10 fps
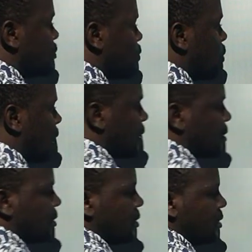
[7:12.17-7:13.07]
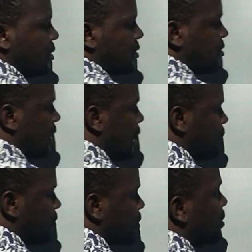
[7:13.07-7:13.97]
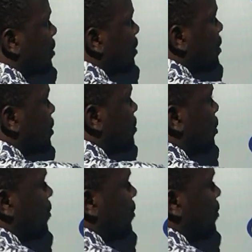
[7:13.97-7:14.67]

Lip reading: is 1 times number